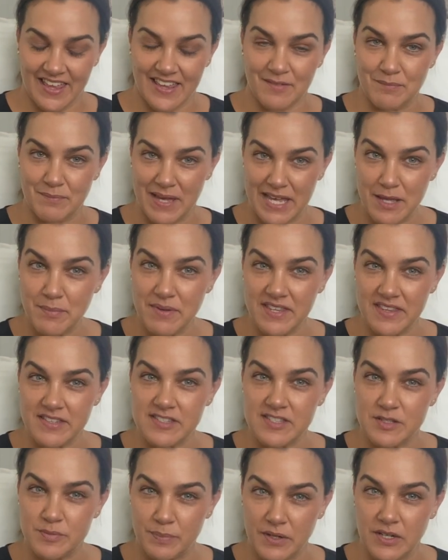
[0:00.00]
Maybe this
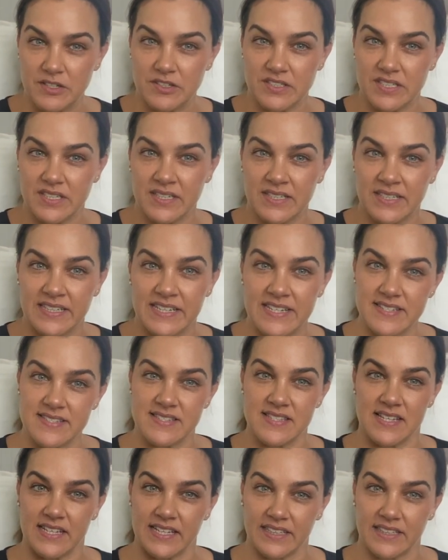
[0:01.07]
spot is
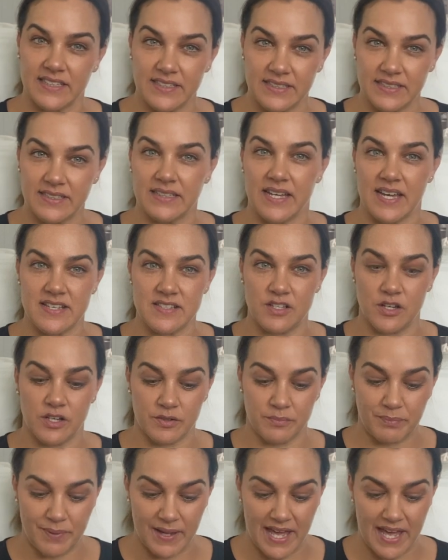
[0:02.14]
like, has
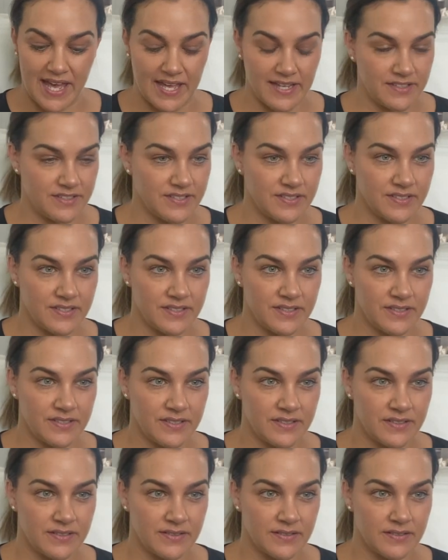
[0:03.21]
got bad
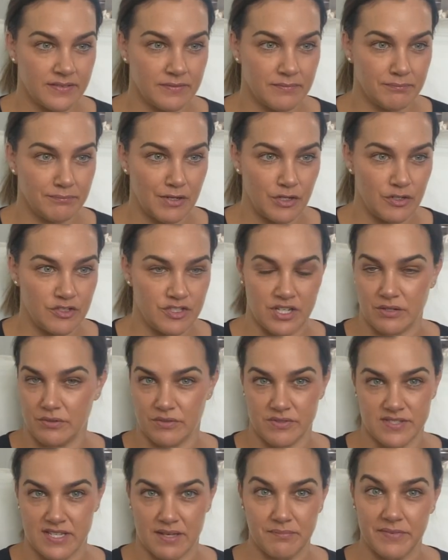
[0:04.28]
mojo or
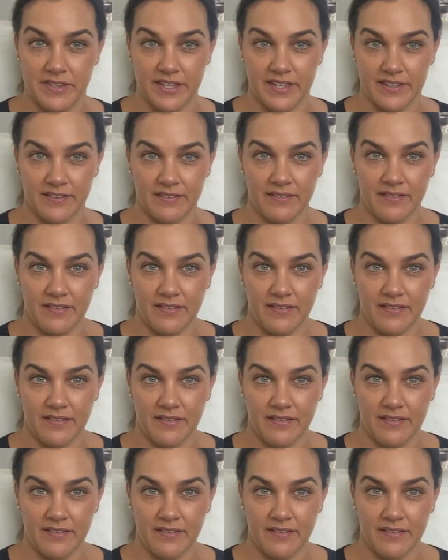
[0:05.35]
something.